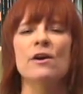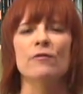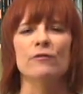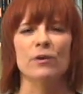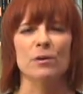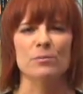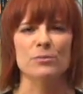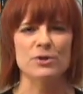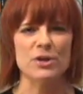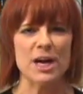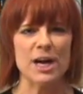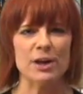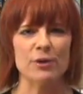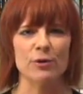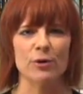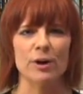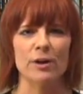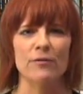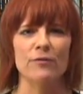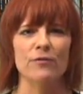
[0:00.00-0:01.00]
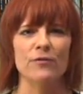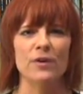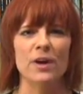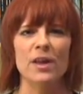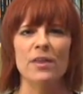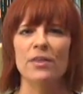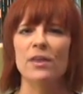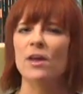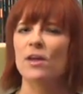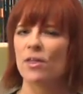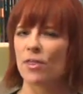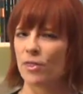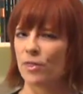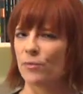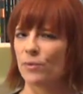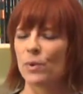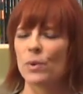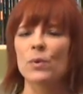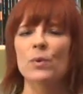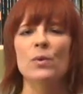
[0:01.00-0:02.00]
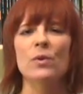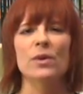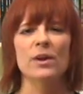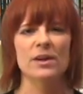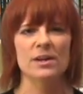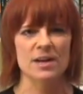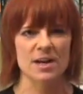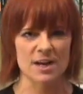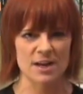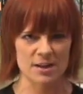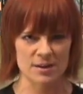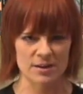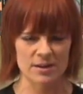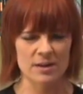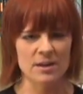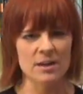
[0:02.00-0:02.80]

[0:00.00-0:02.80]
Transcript: from January 5th through the 9th.